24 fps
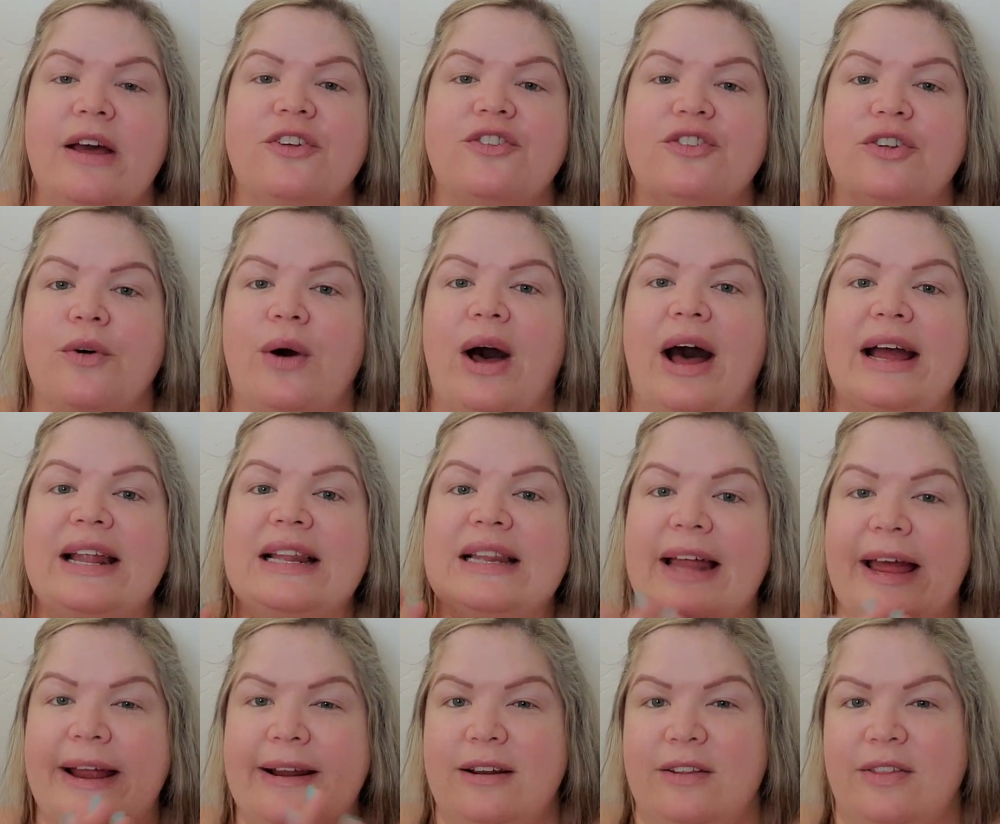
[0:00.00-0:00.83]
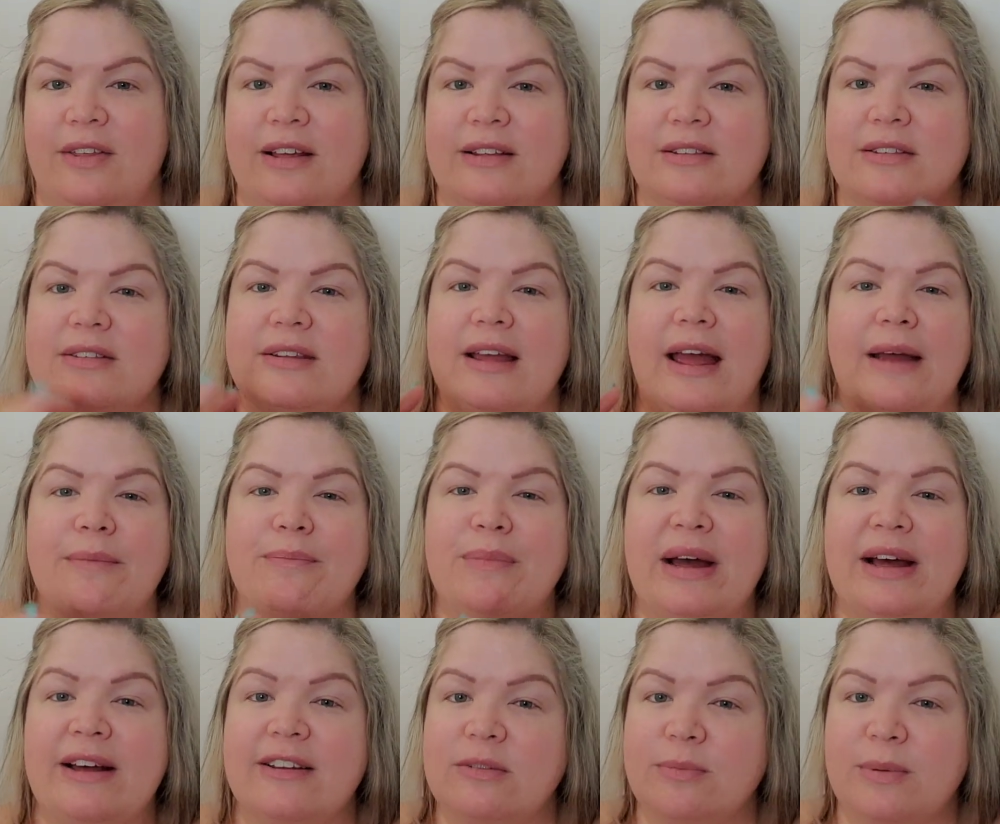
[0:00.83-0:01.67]
So I liked this.
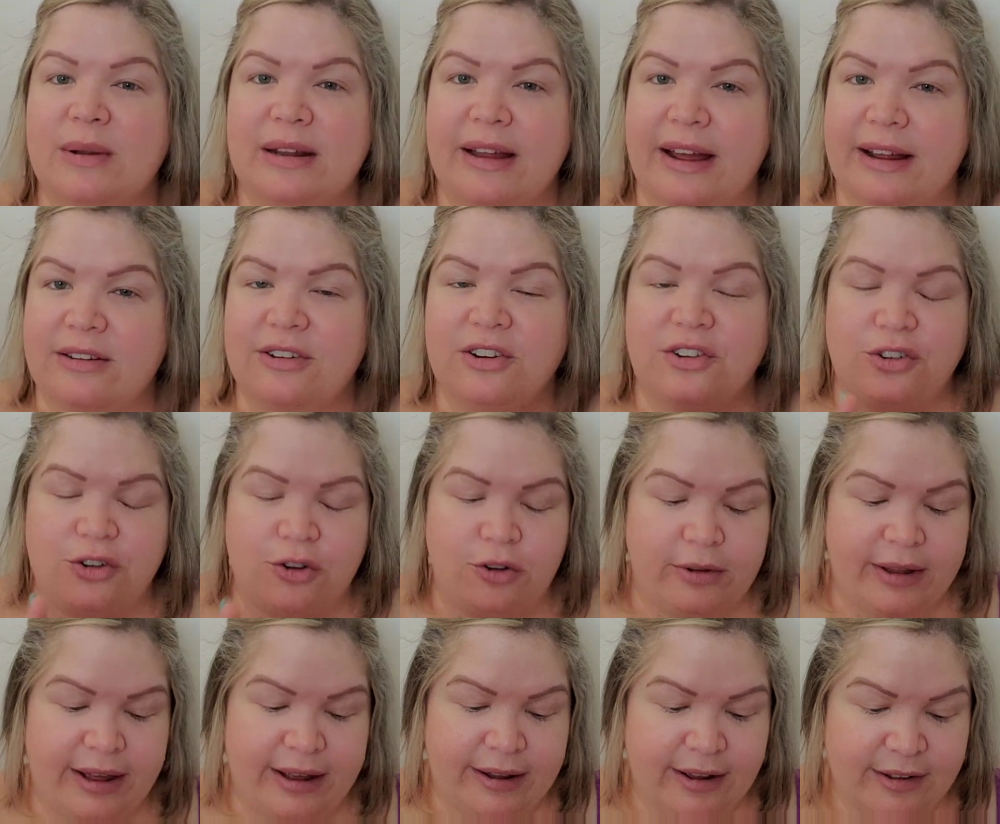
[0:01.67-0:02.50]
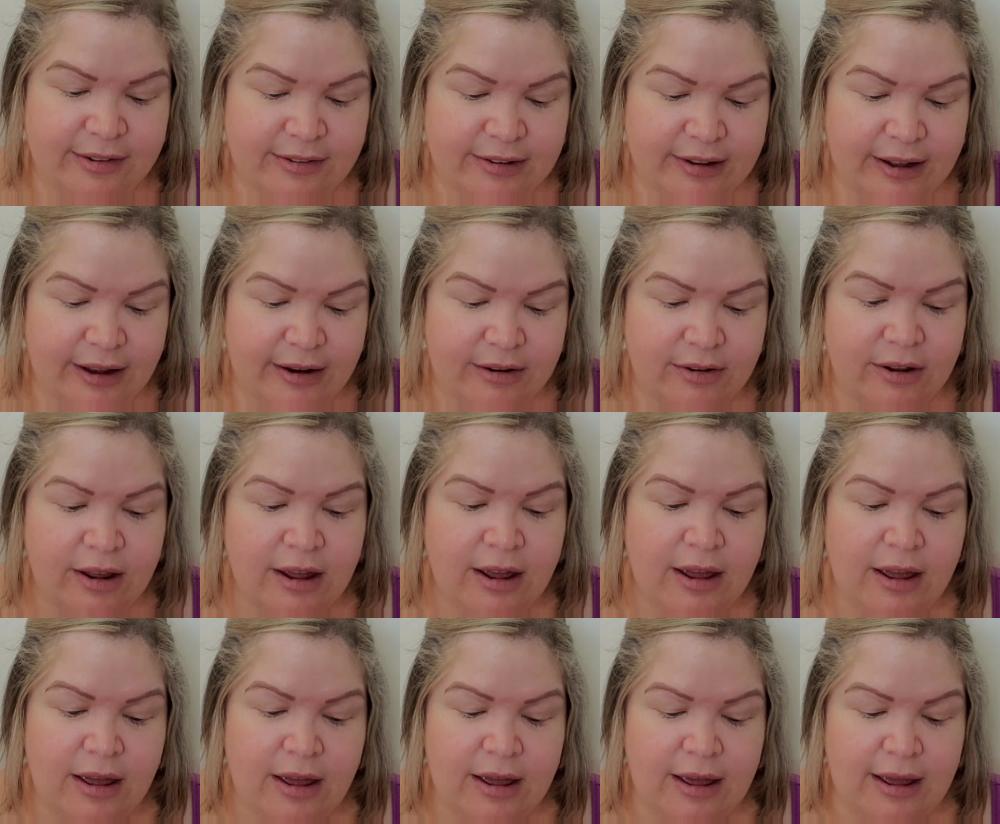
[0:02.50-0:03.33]
My husband liked it too, like I said,
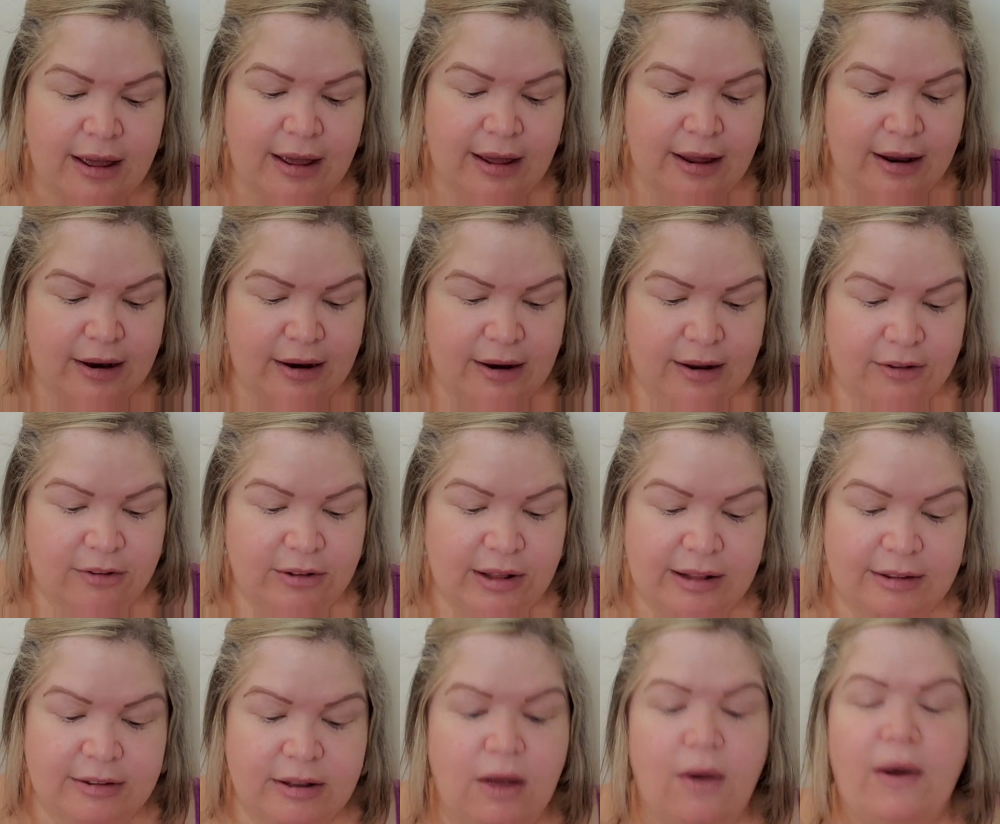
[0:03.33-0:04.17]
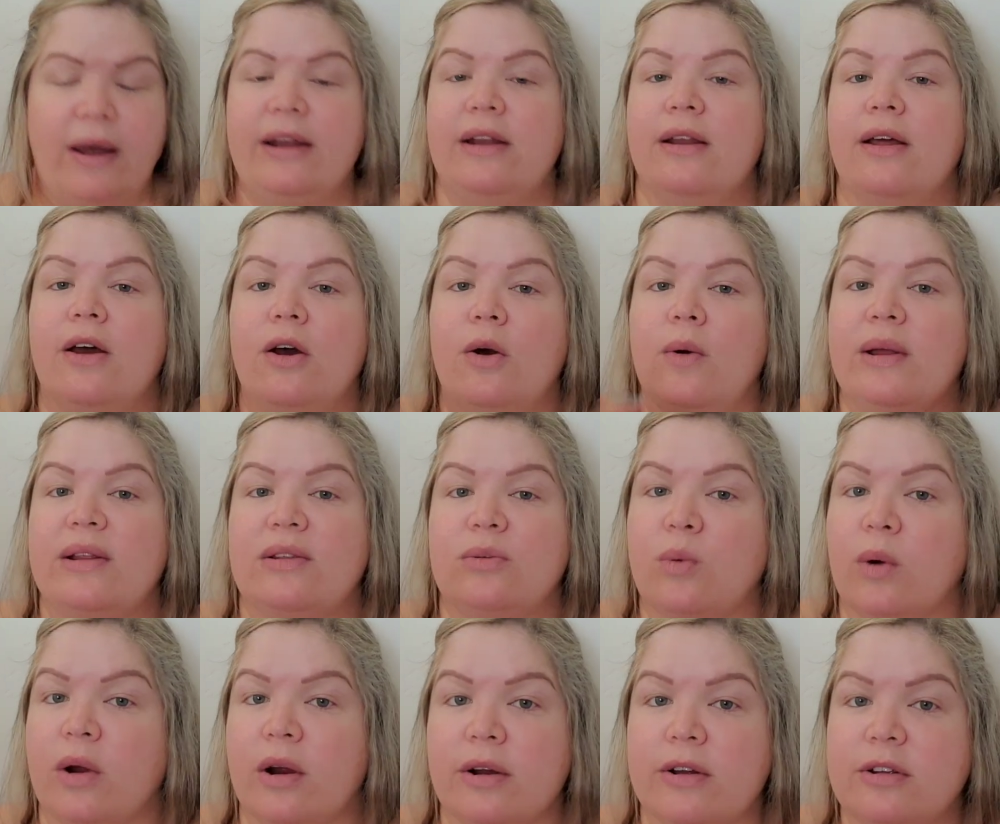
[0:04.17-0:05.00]
and that's how I know
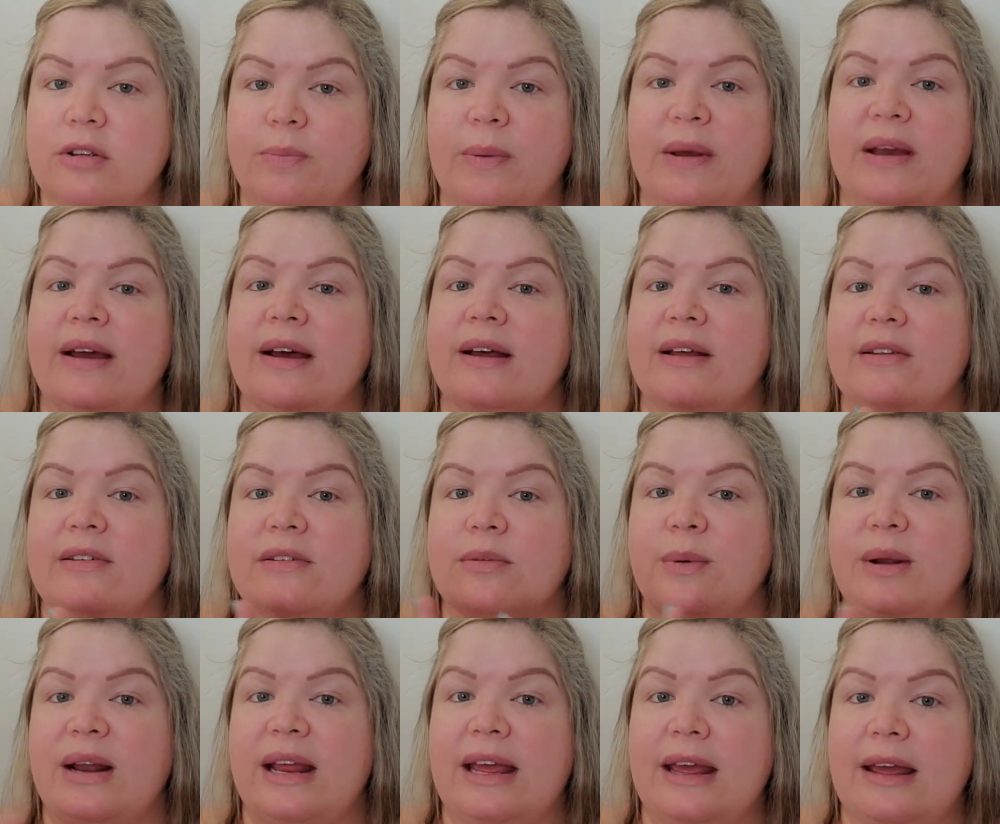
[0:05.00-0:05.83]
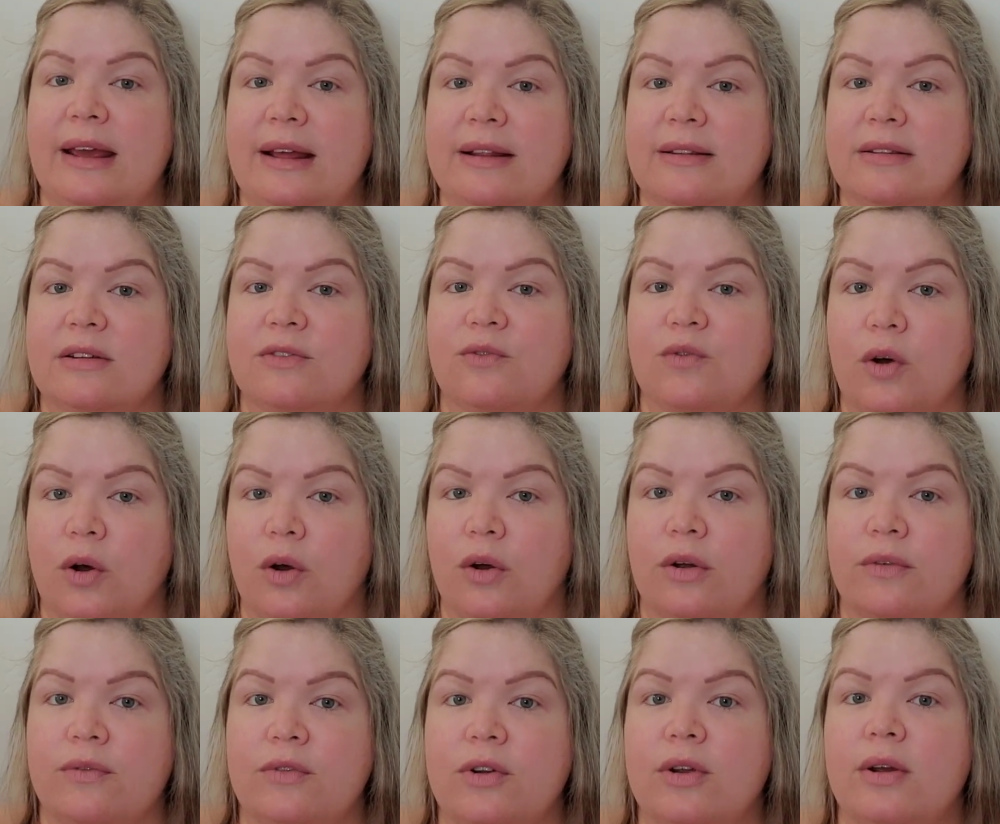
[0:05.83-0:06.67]
it works because when he gets
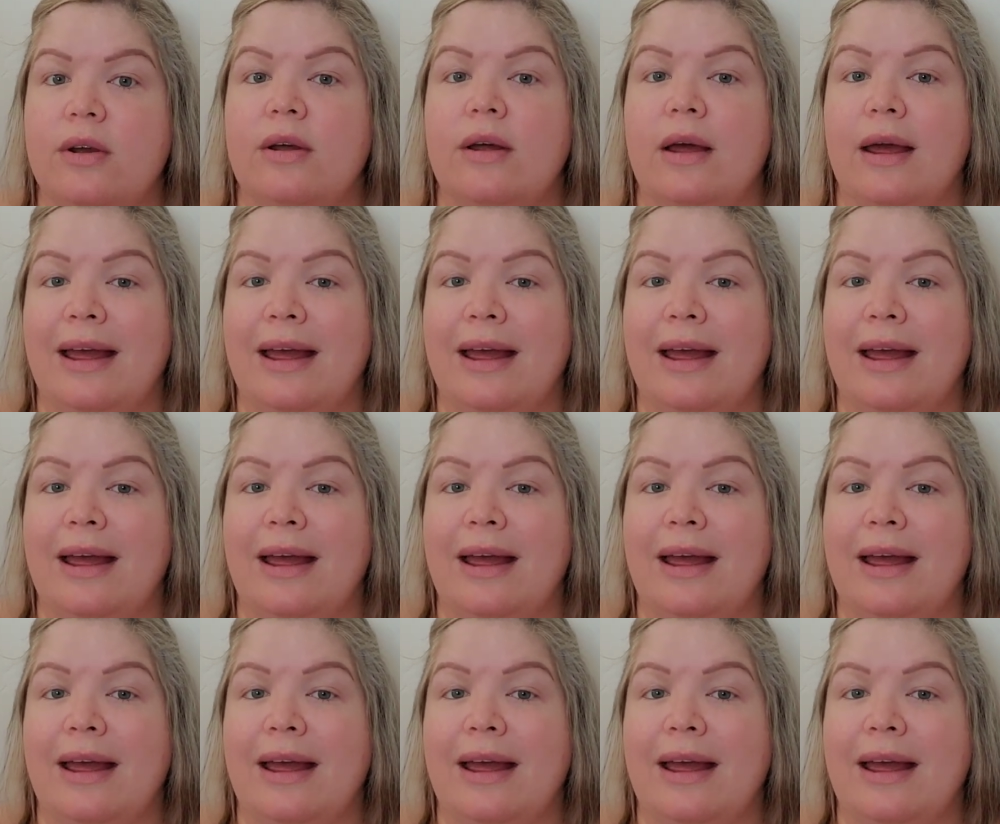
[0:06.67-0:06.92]
involved,